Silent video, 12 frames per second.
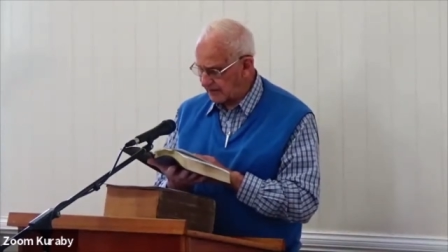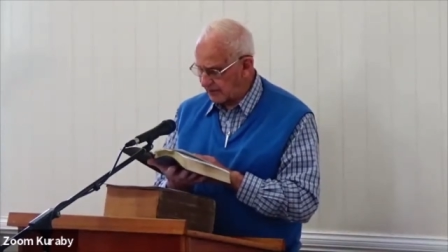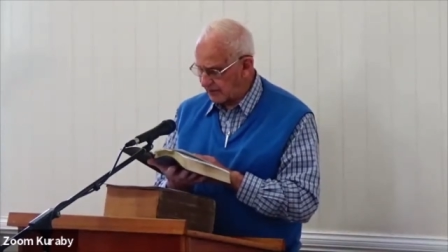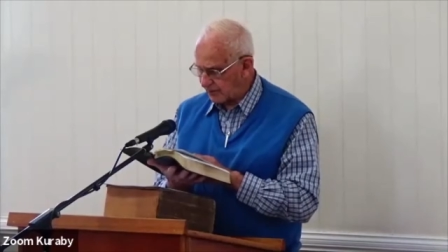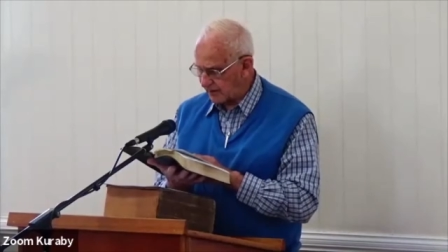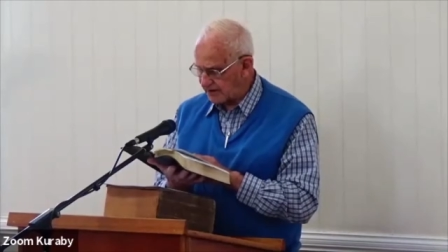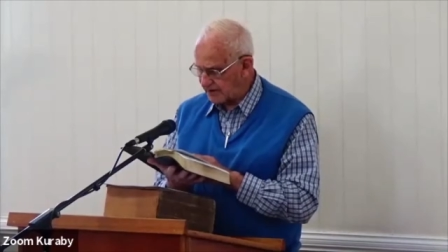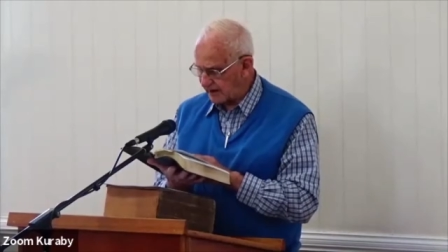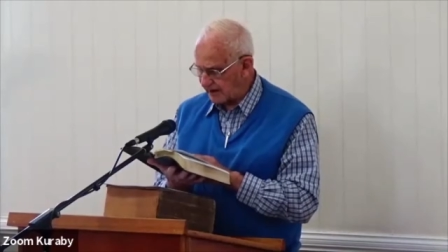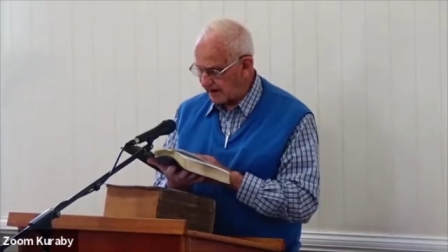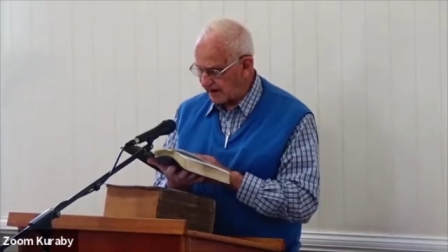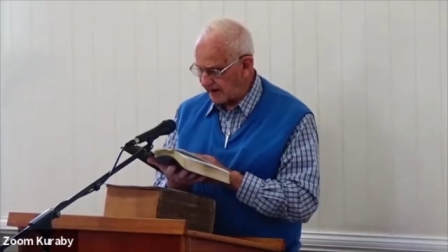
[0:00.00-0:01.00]
we
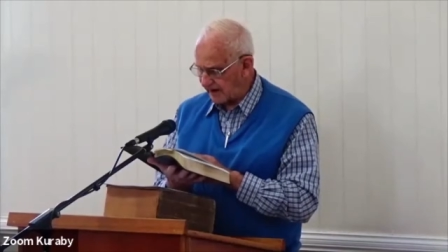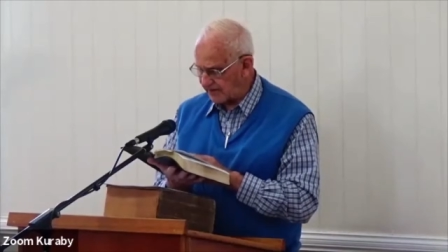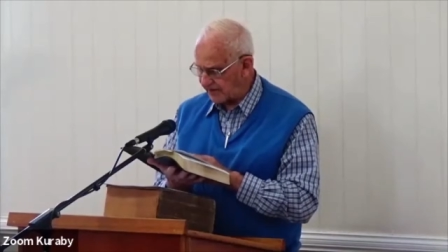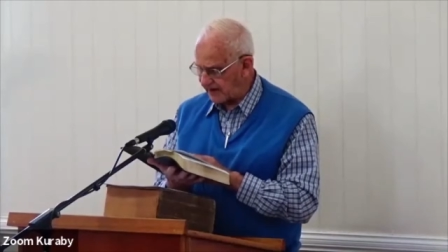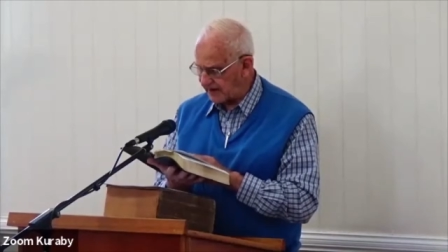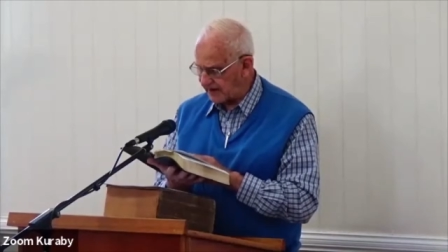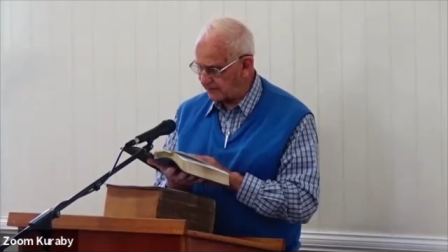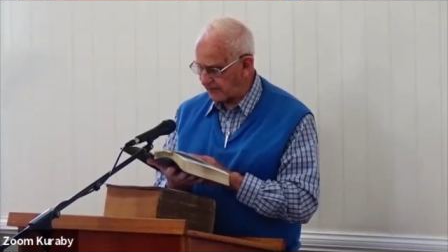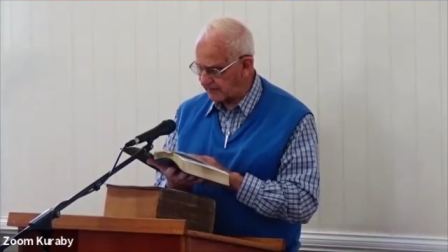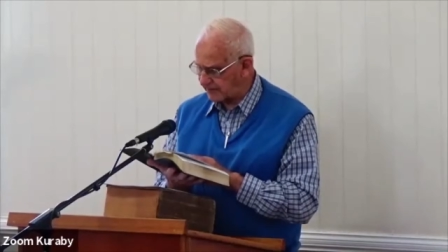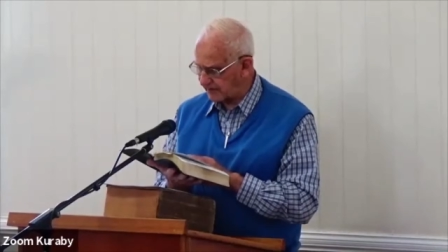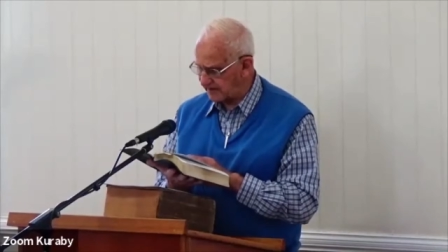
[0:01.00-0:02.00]
have had from
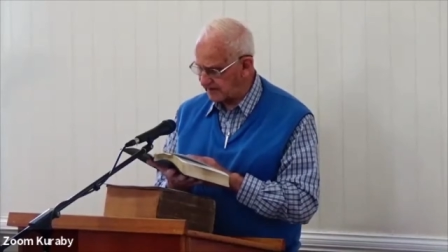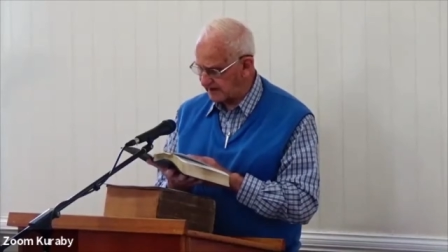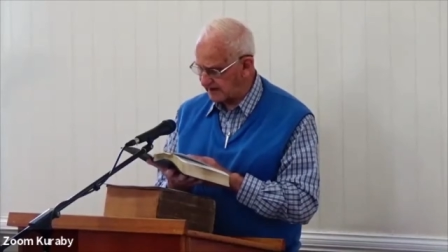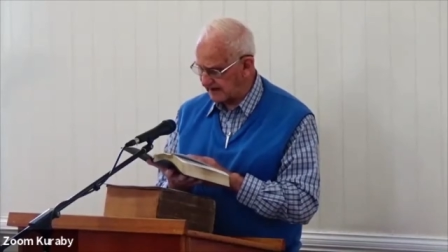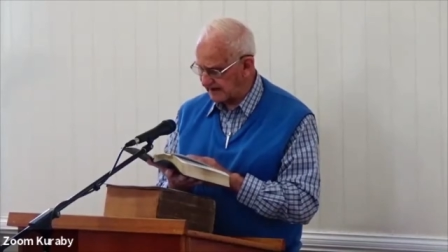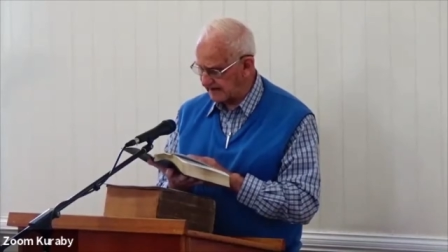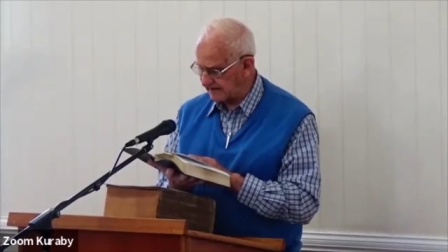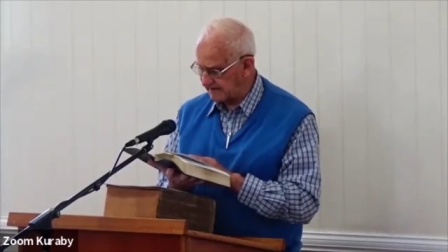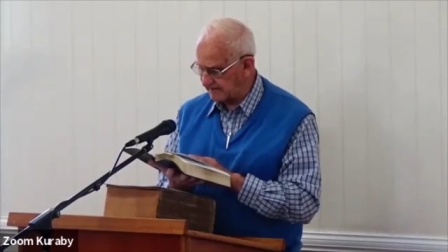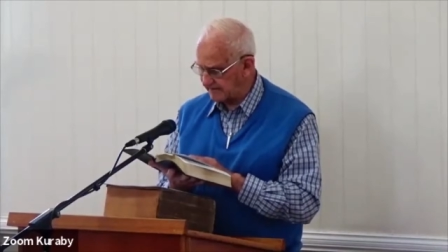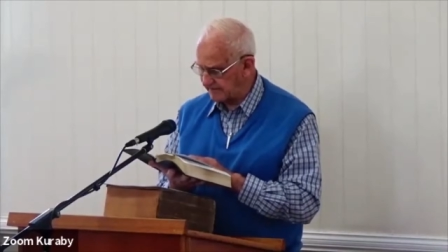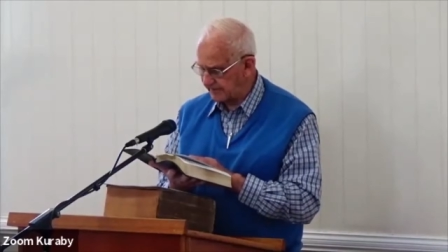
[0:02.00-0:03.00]
the beginning.
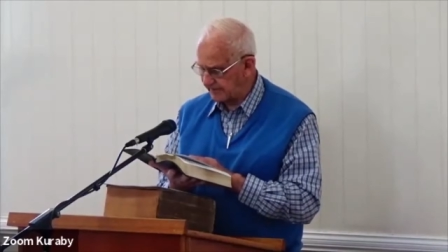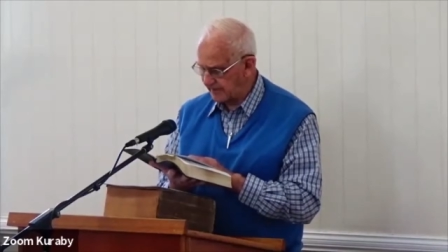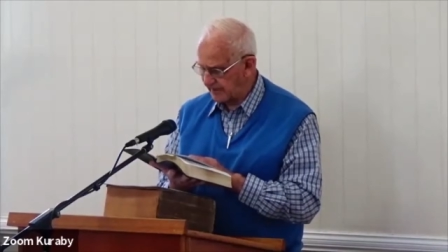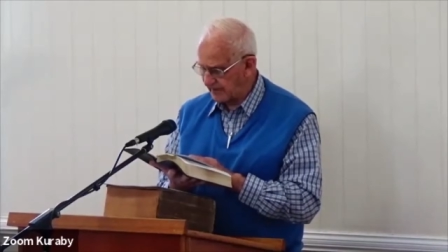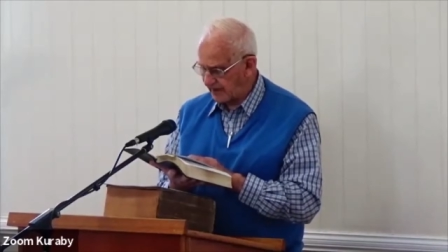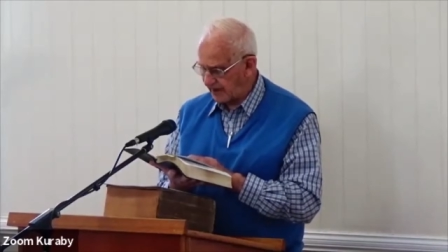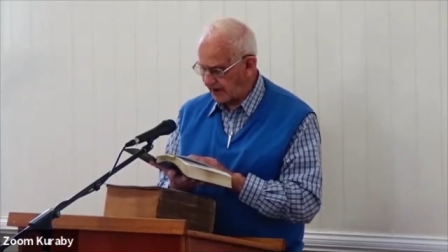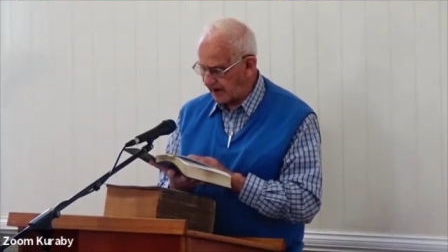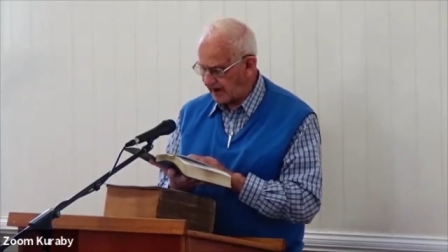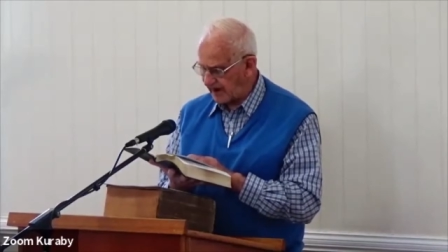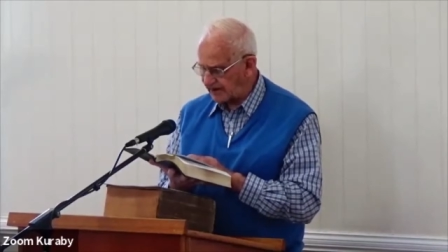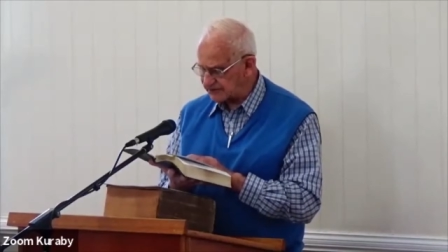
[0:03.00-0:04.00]
I
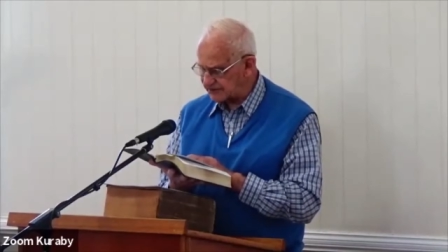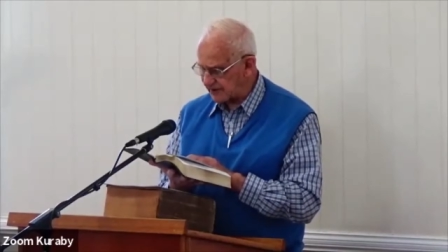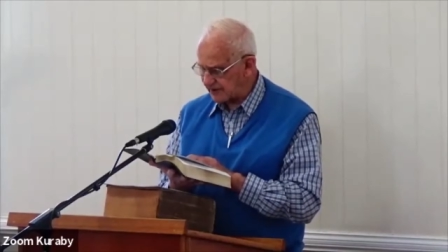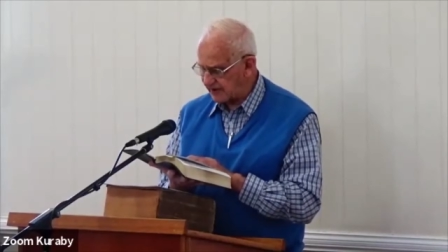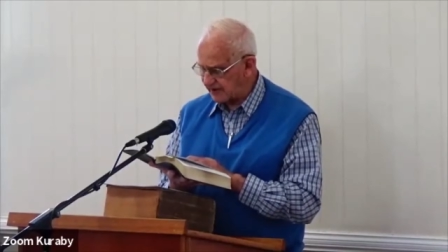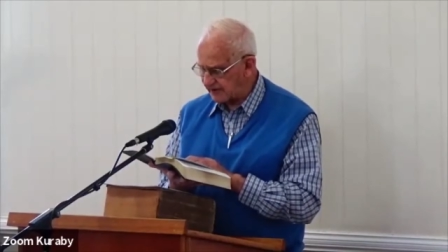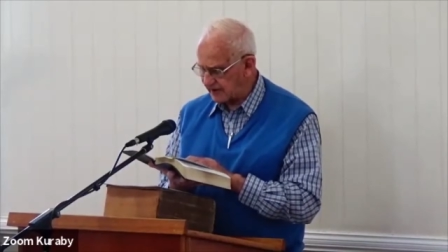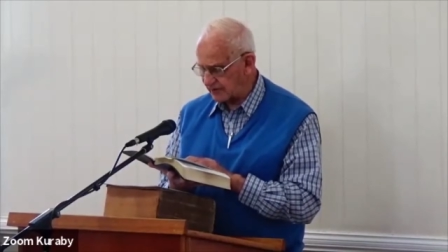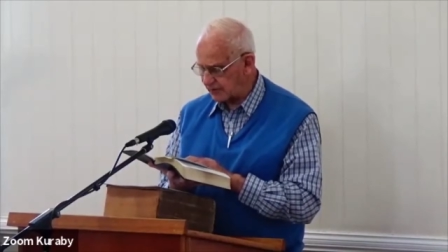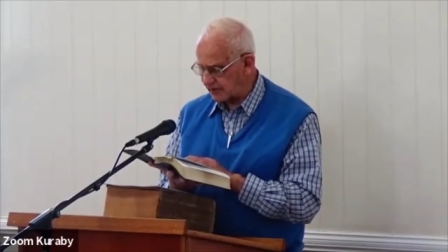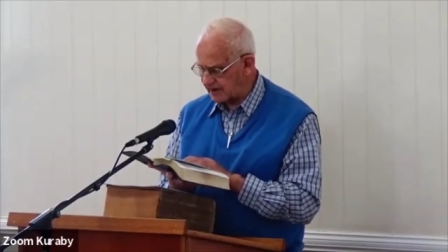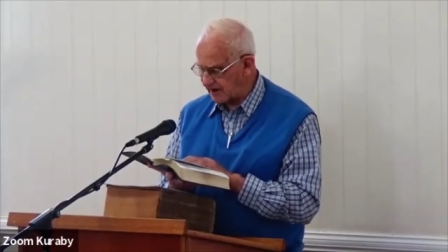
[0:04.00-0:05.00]
ask that we
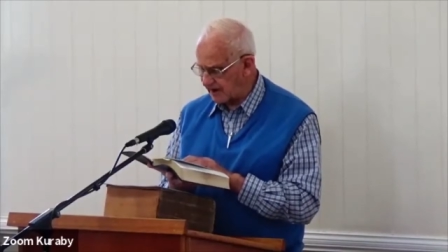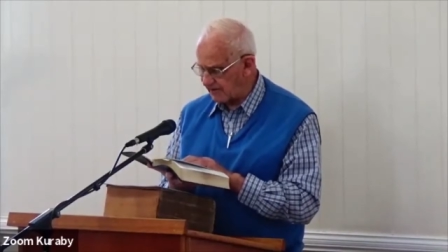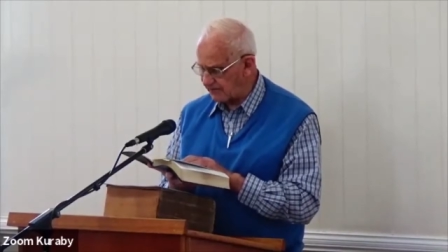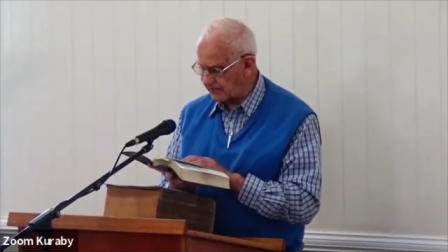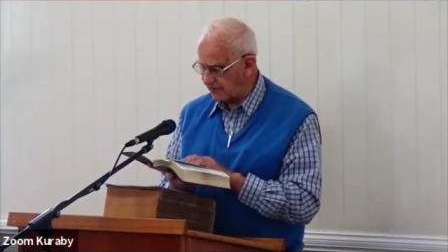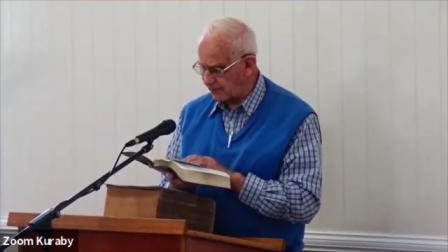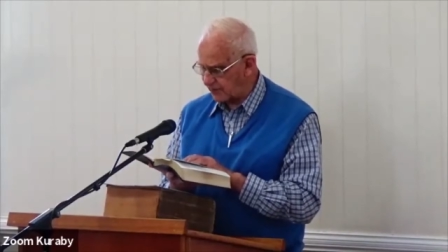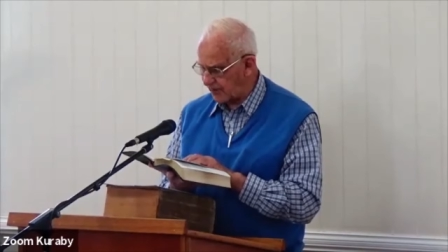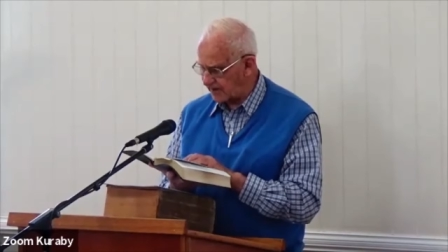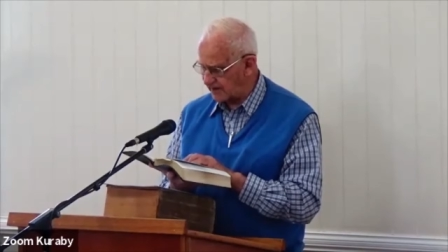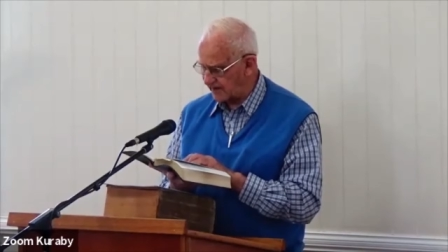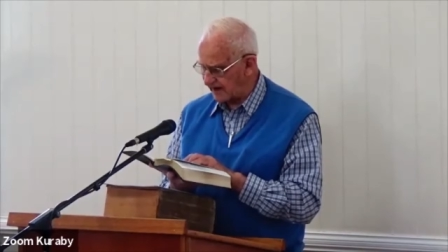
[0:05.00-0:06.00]
love one
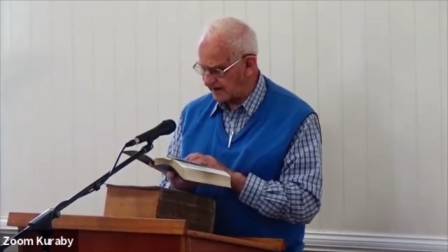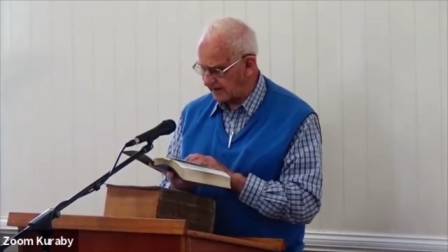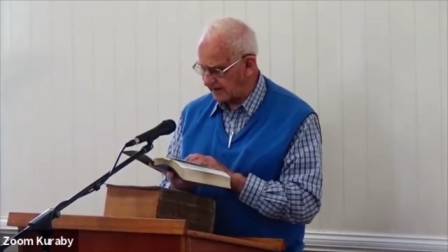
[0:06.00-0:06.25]
another.